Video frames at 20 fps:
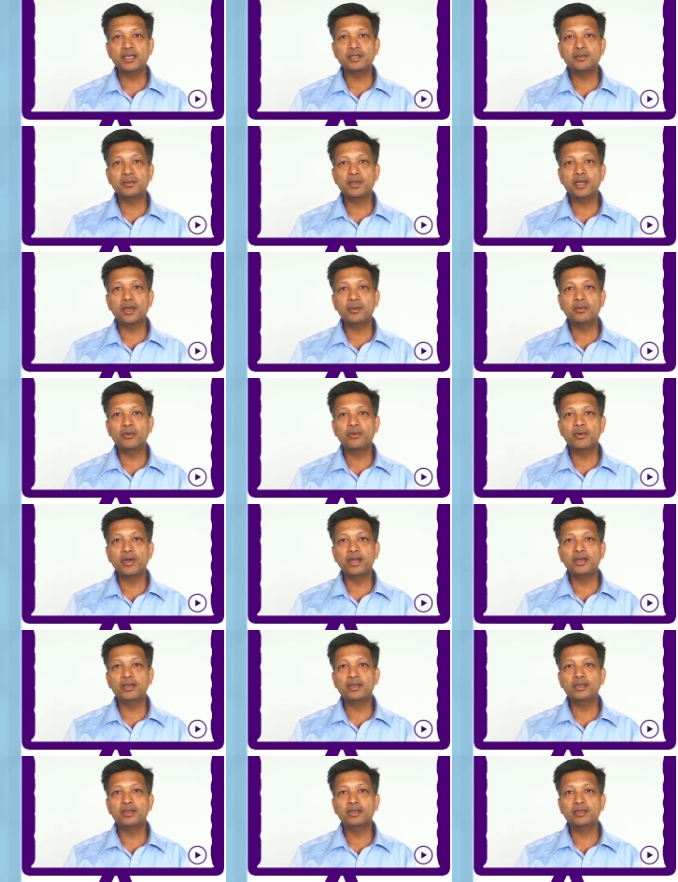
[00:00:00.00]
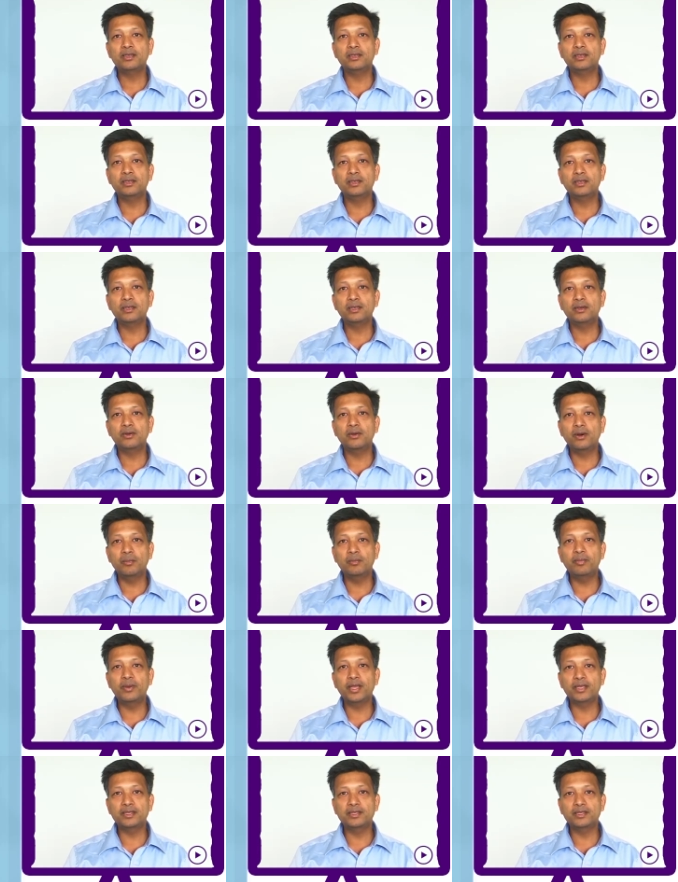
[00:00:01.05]
has become quite
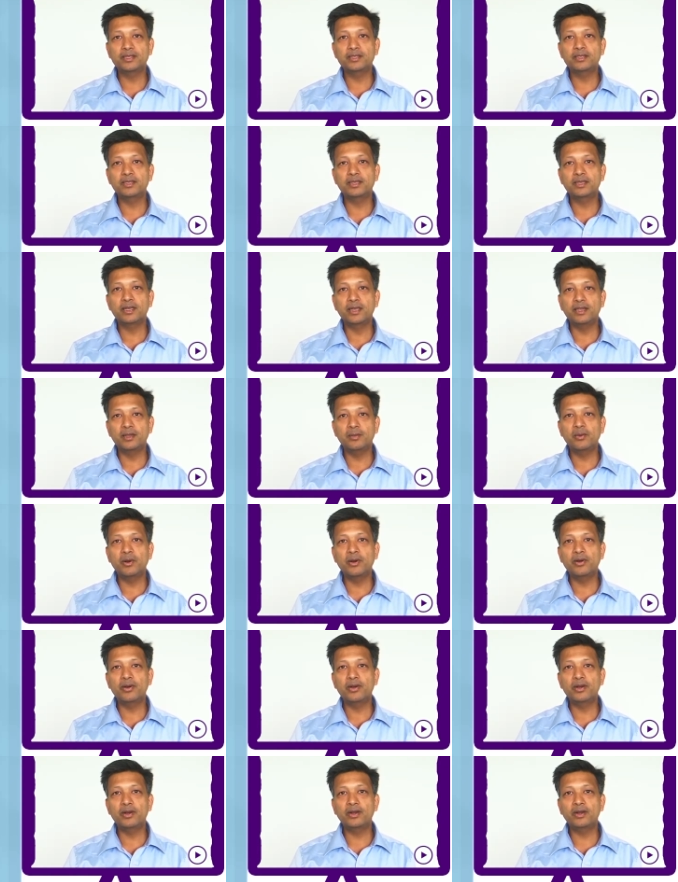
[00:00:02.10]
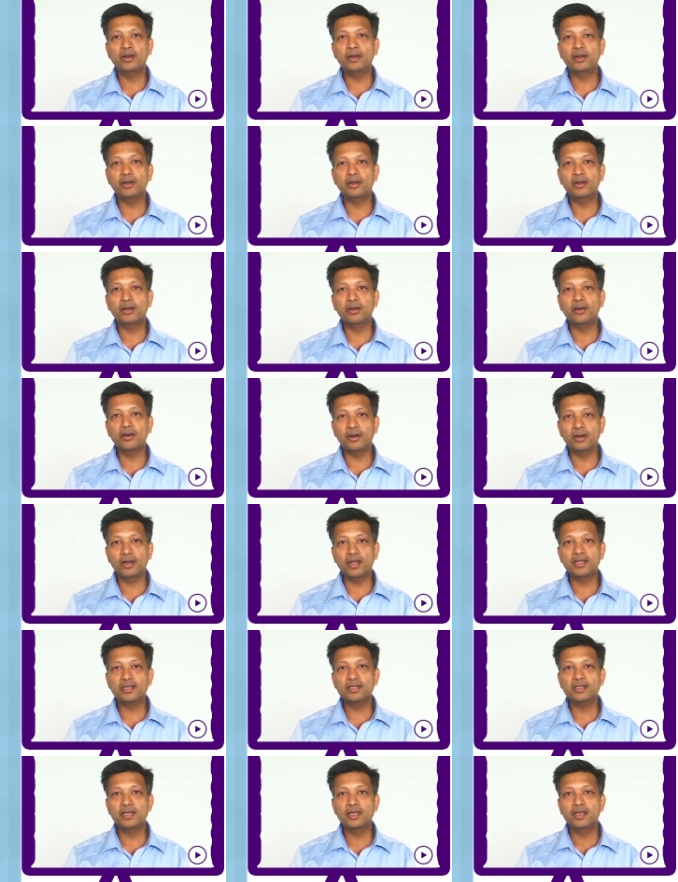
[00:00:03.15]
complex in the modern
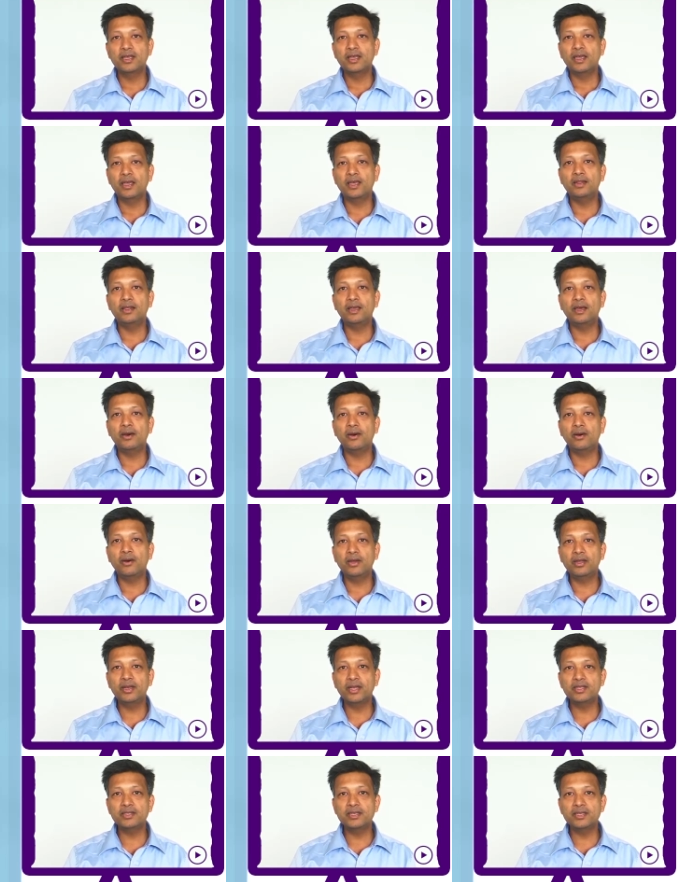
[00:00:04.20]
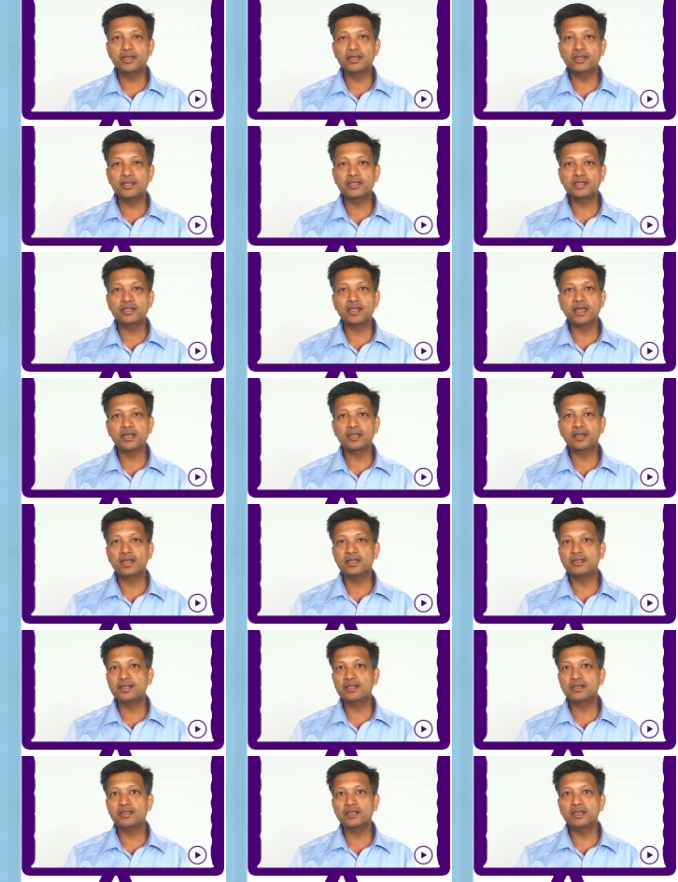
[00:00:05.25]
context and there are organizations like
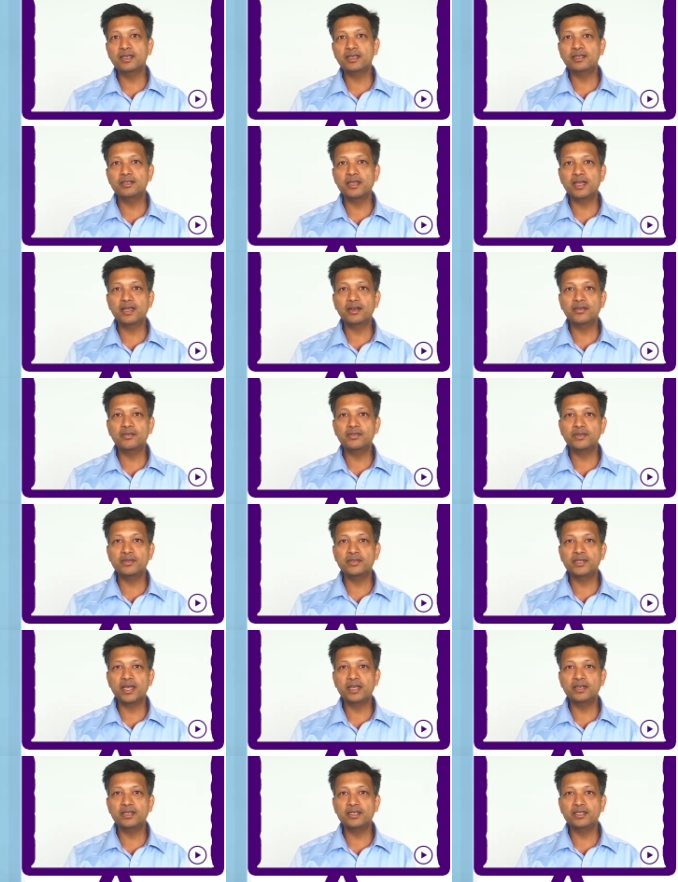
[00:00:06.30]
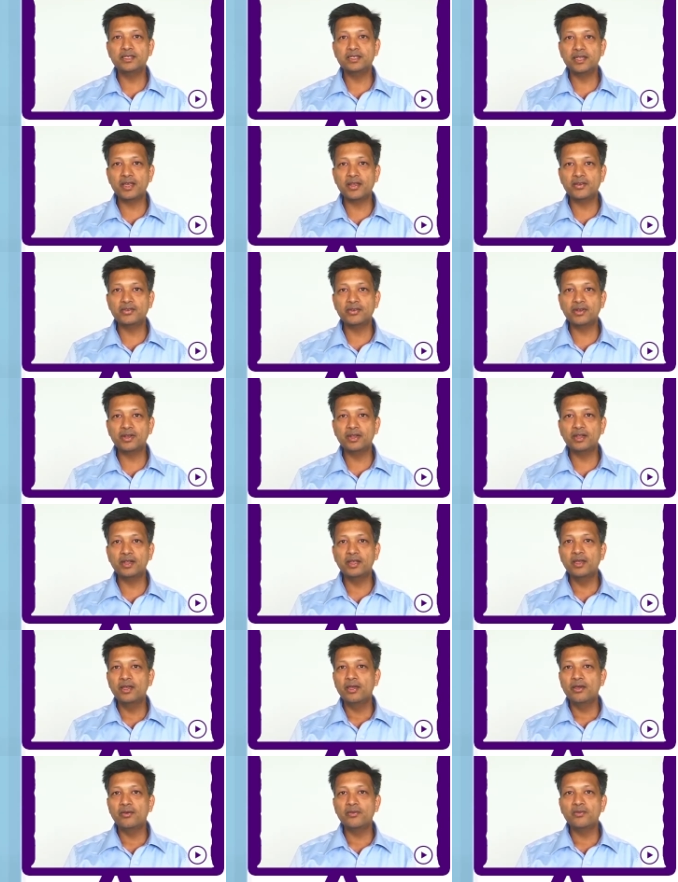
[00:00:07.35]
Licensing Executive Society International
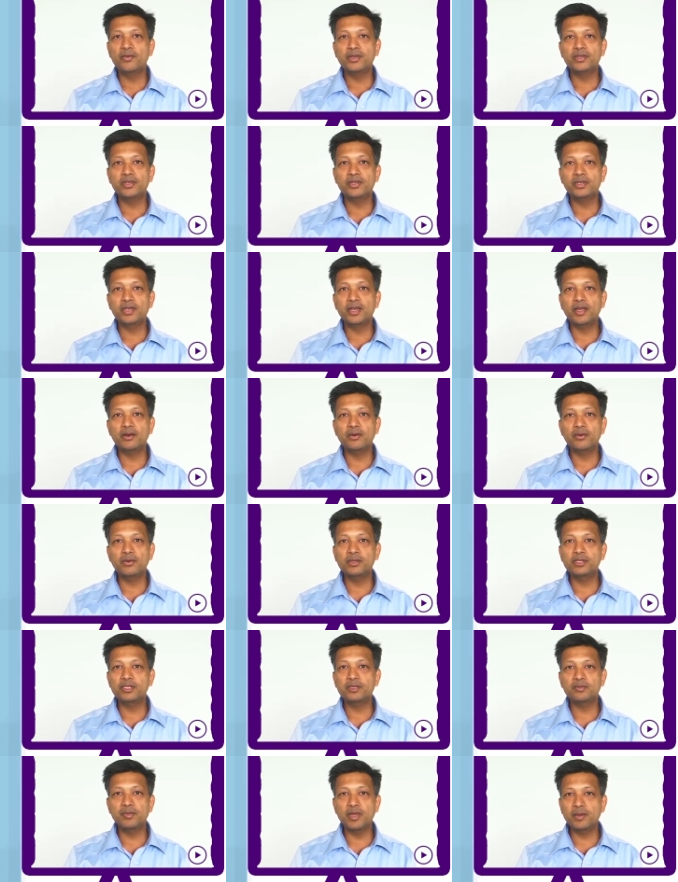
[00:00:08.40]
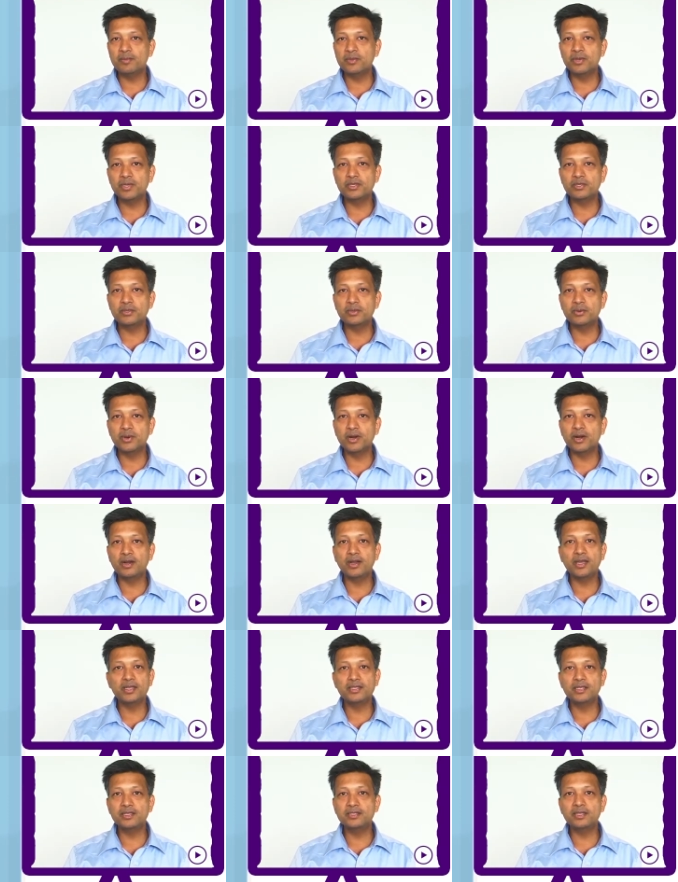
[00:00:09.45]
which enrolls members who are
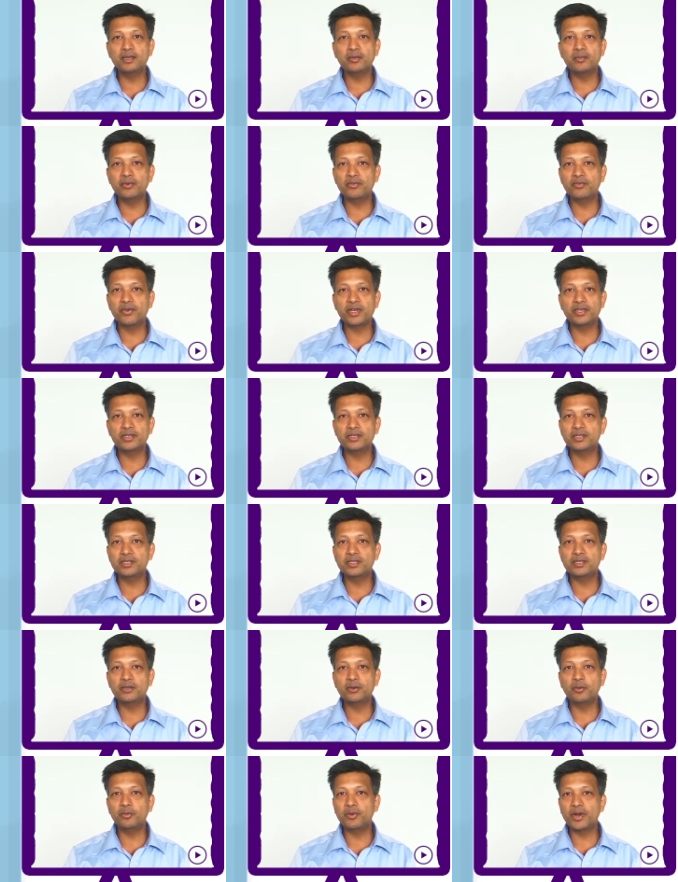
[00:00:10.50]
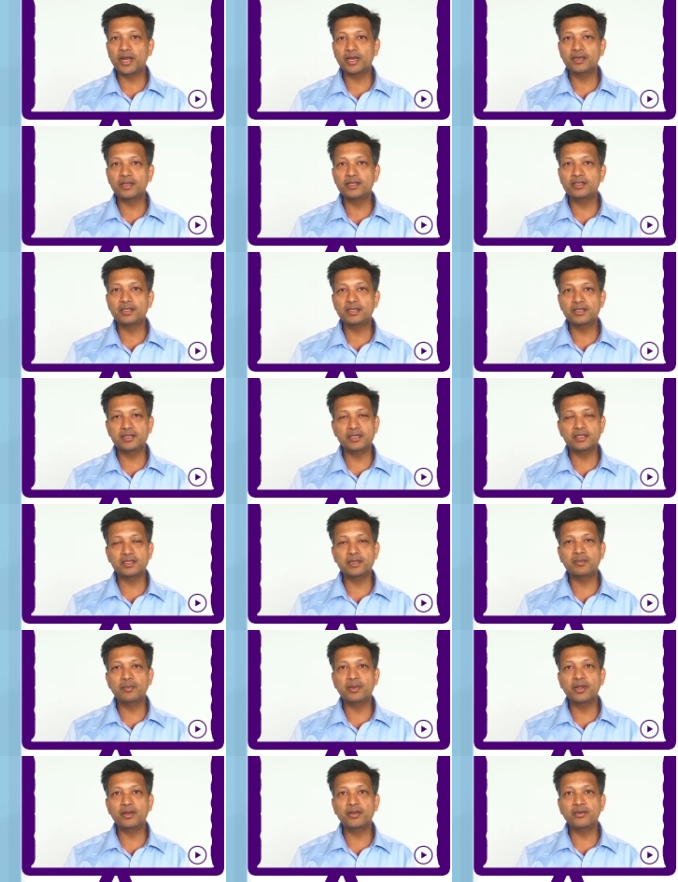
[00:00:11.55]
licensing professionals who practice this
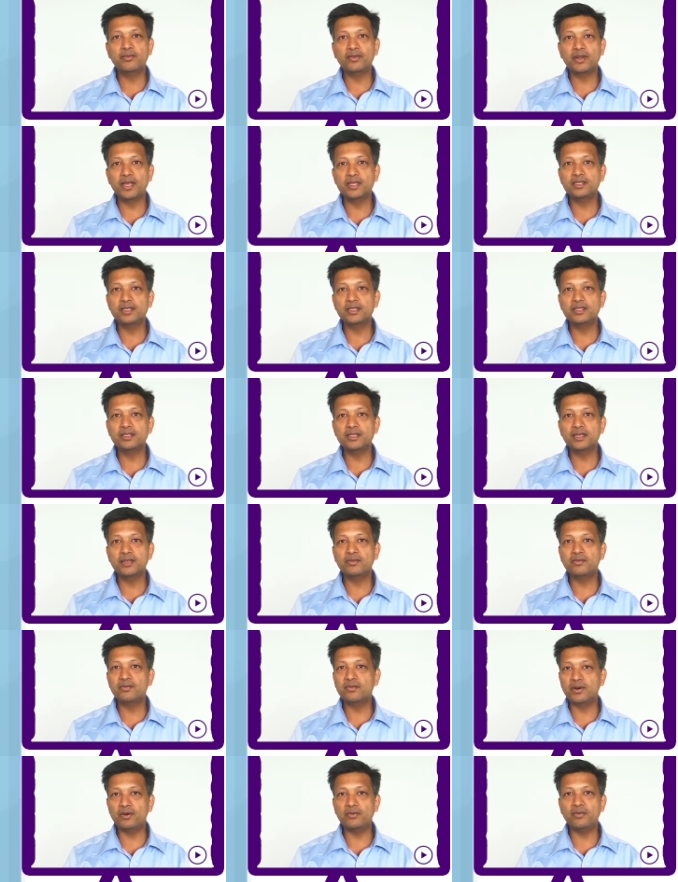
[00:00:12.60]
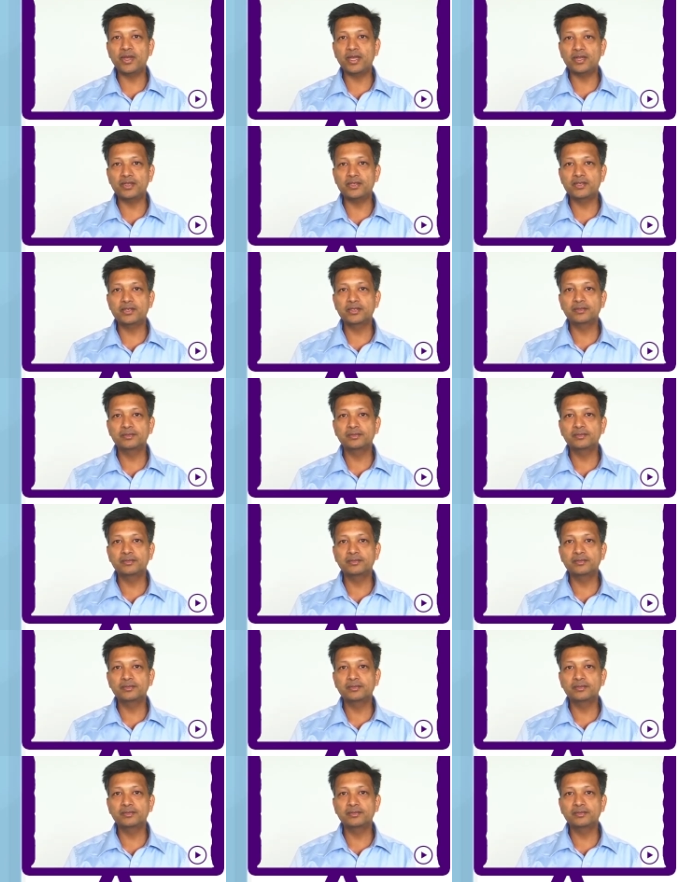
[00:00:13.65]
discipline of licensing worldwide.